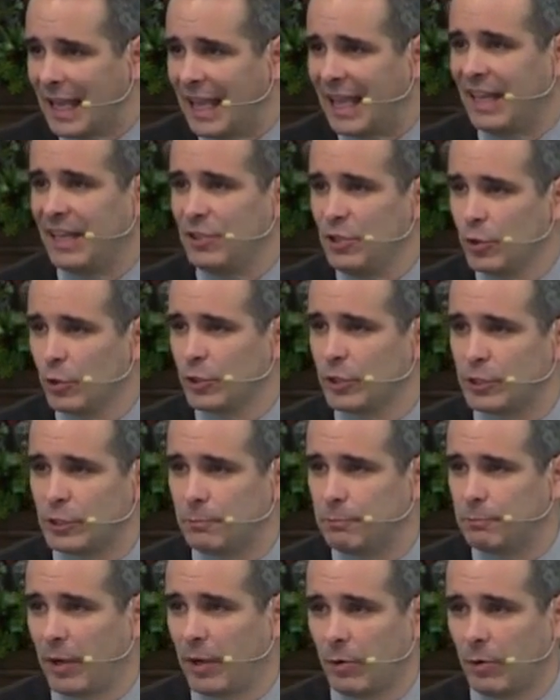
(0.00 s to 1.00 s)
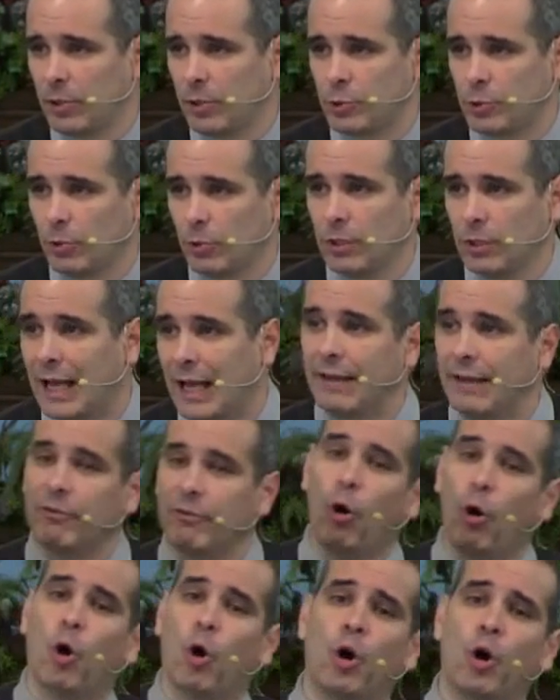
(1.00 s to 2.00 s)
in your spiritual life
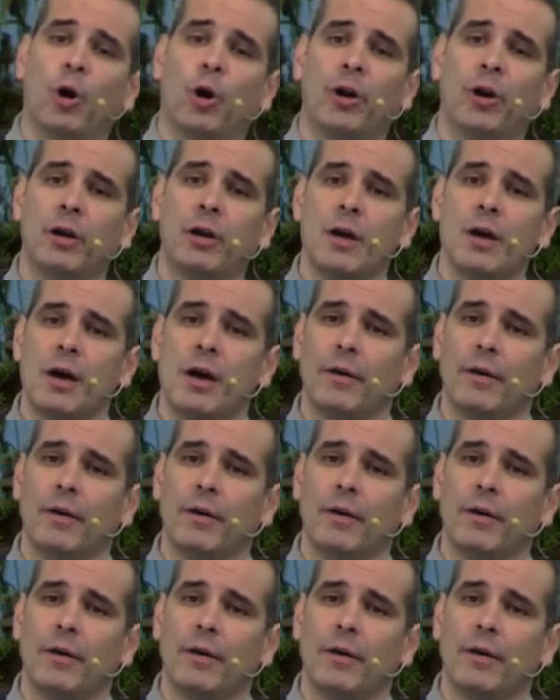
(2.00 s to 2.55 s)
or